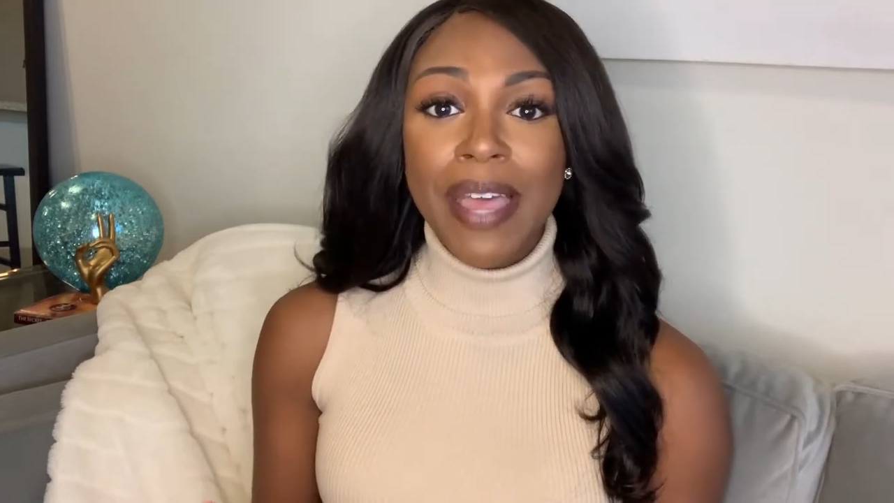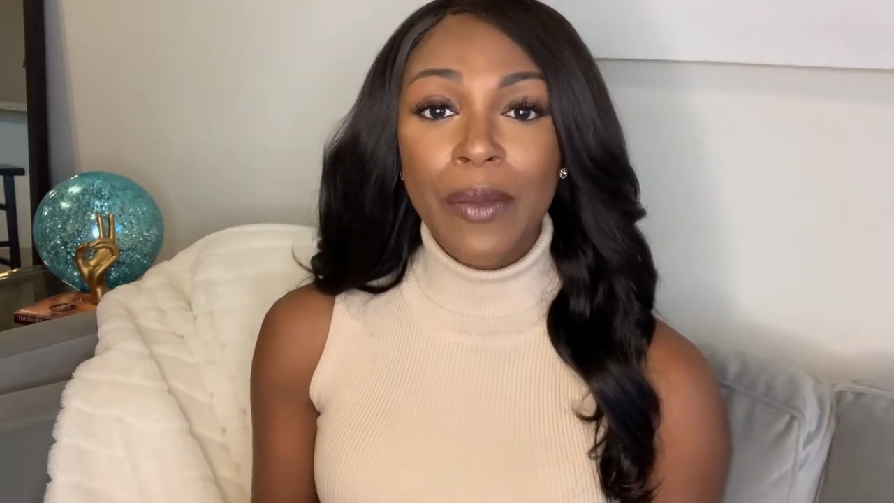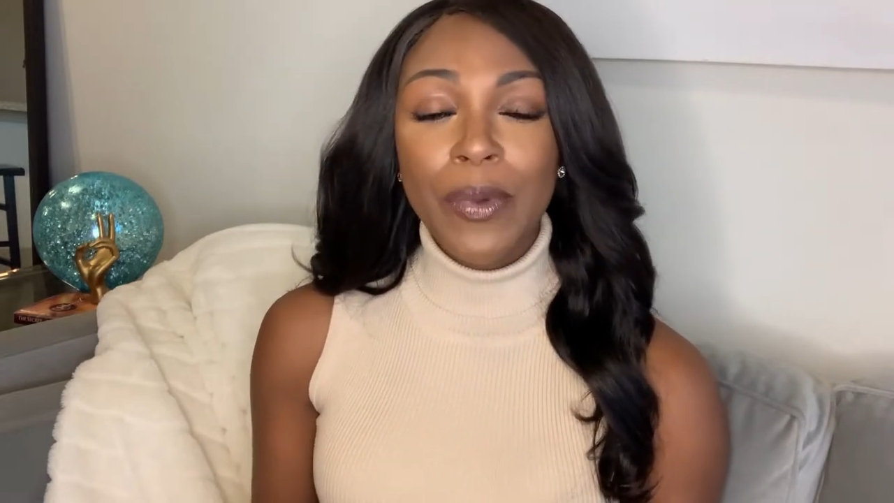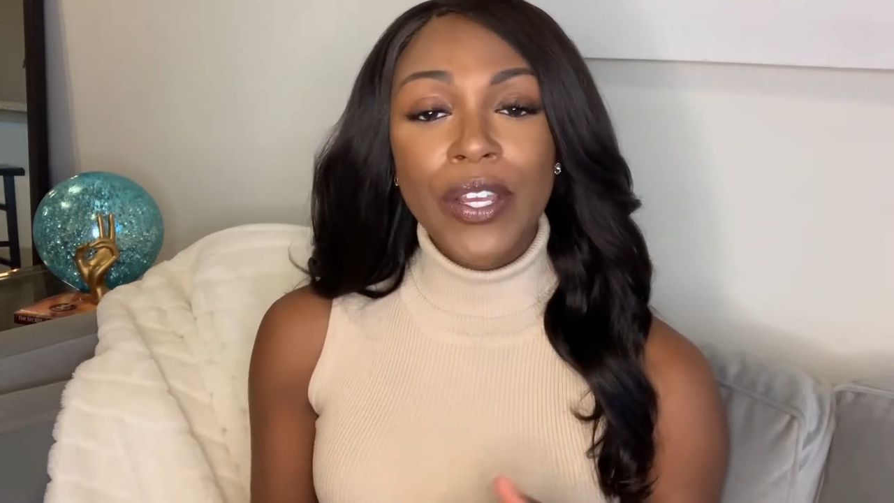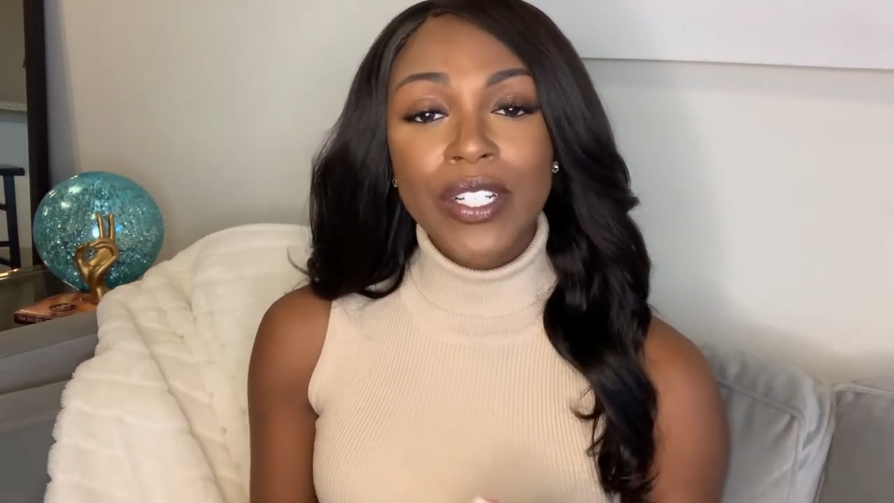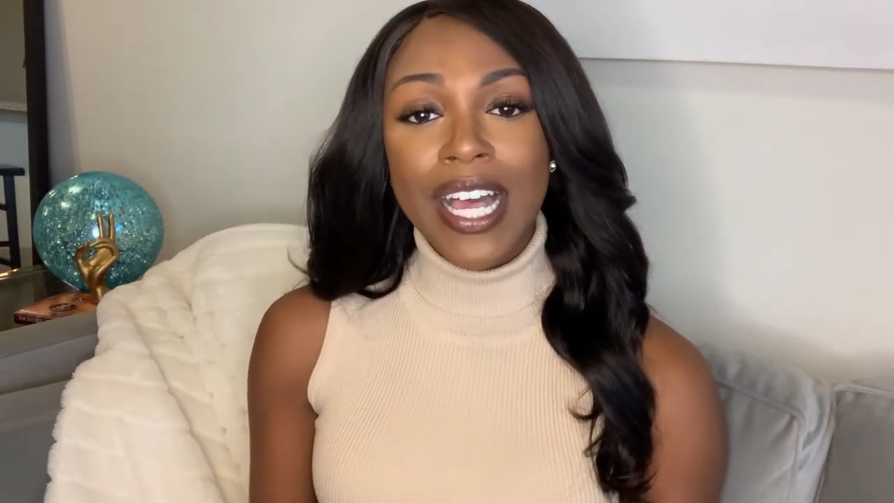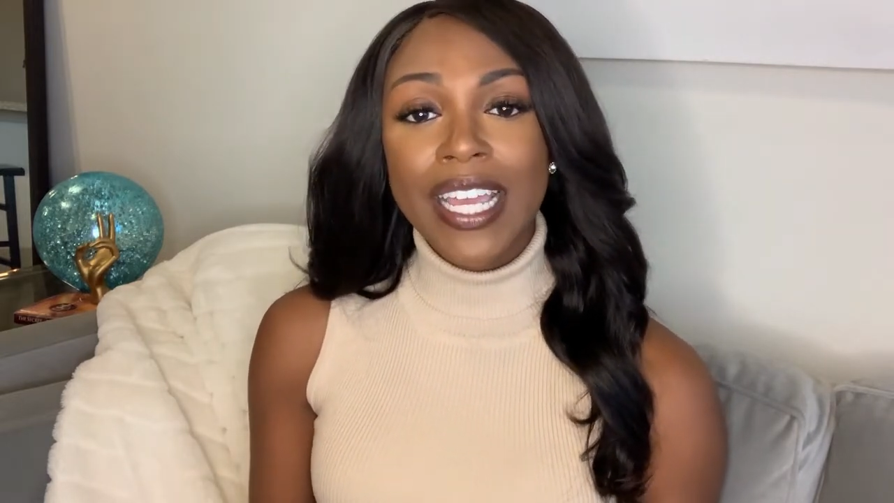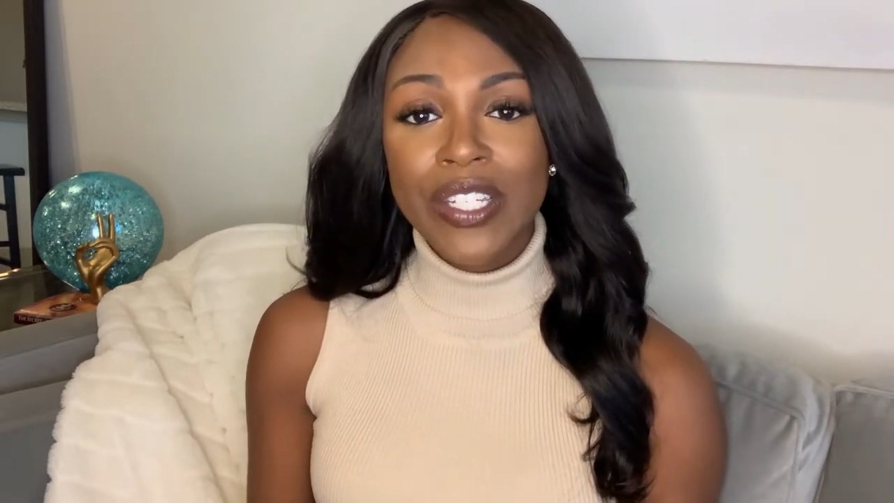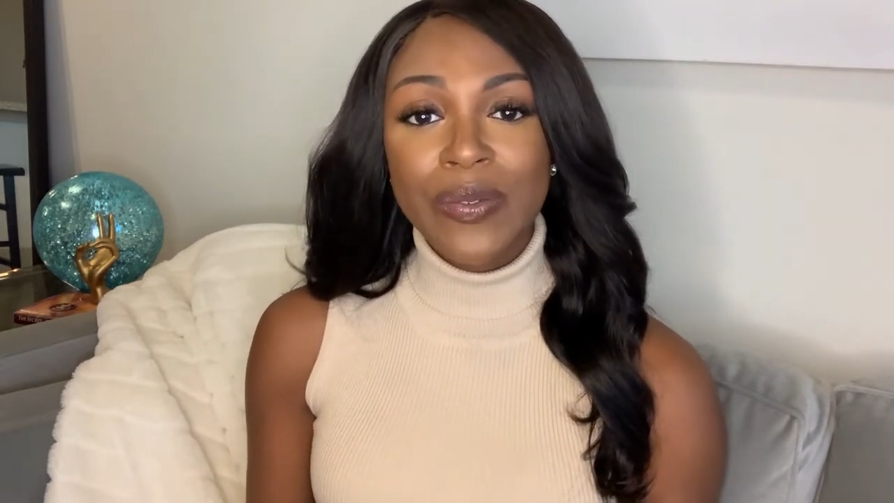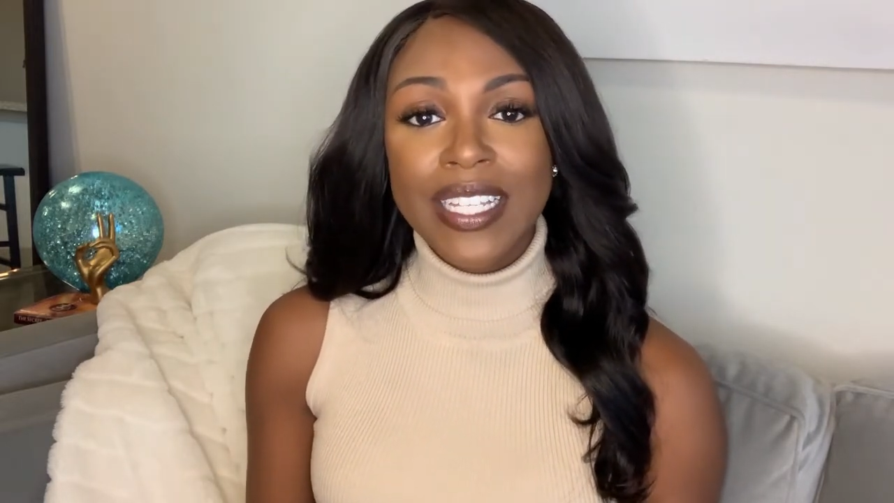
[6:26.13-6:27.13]
mind when you're
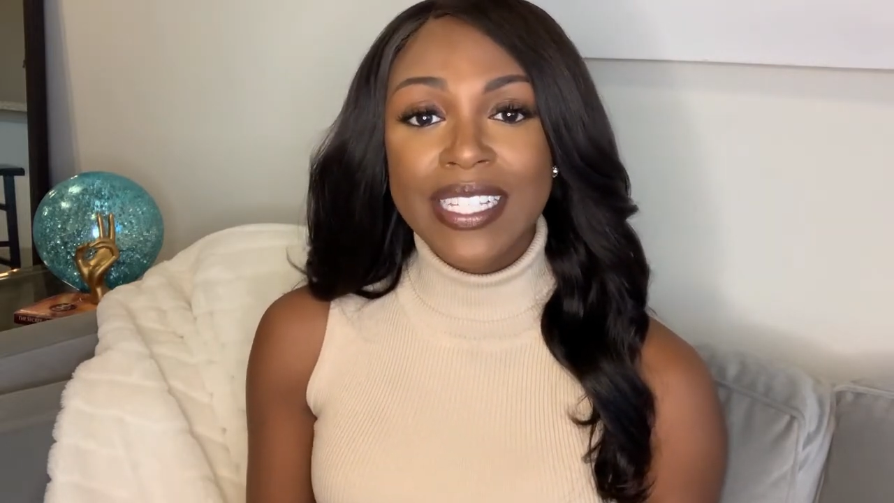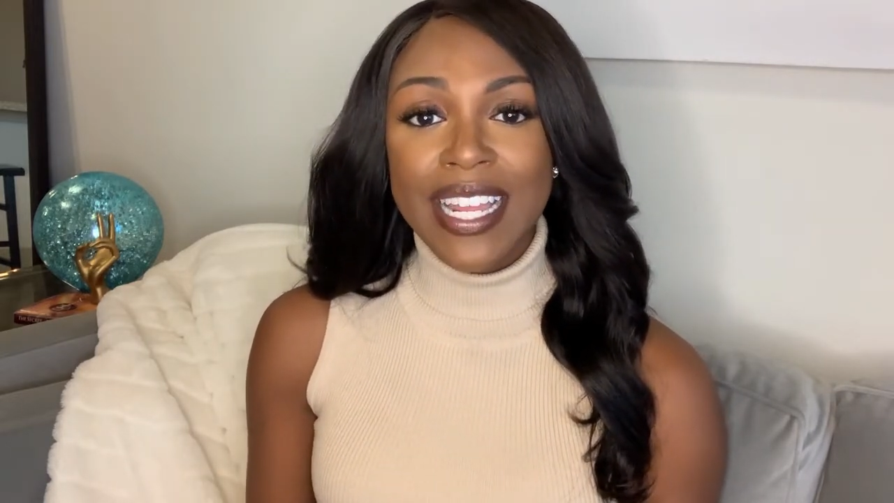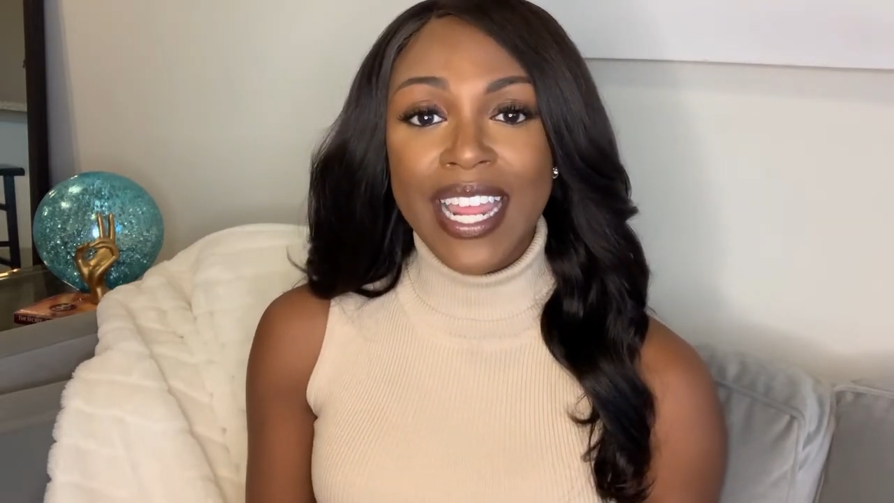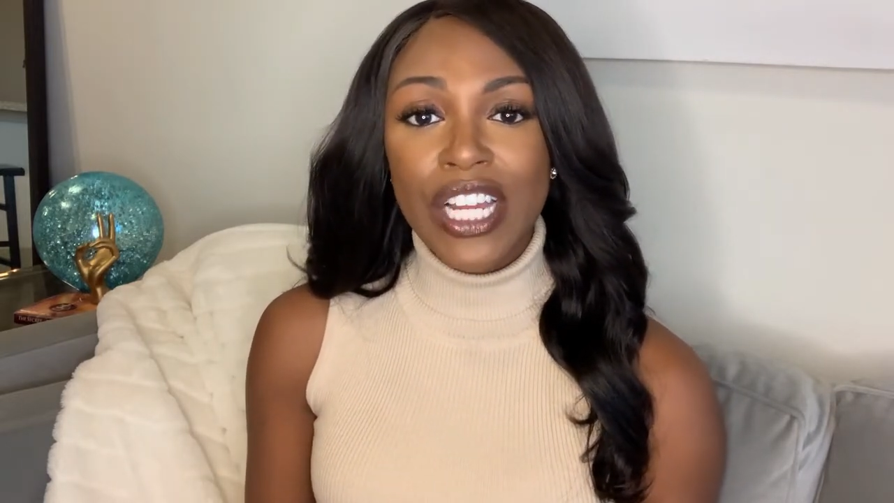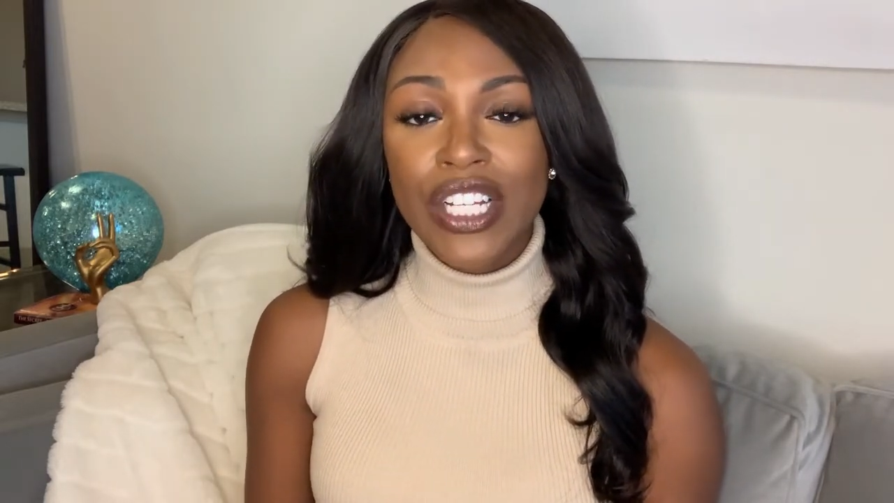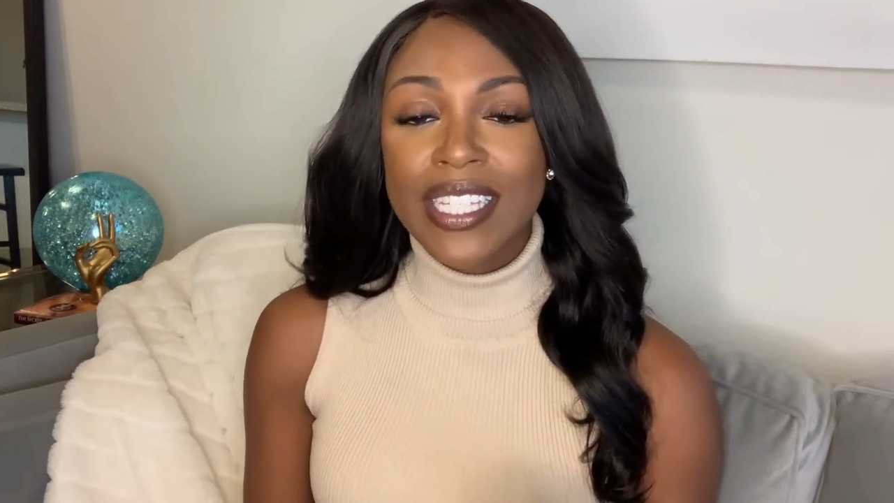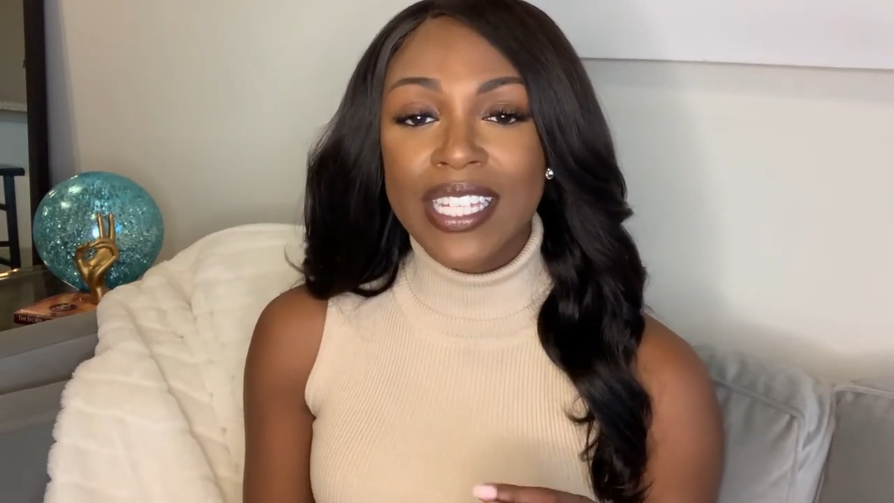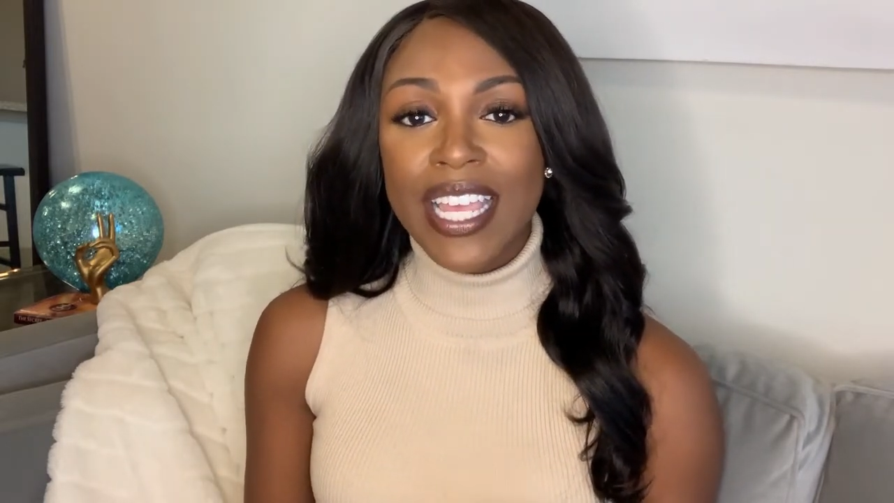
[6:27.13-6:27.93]
talking to real estate agents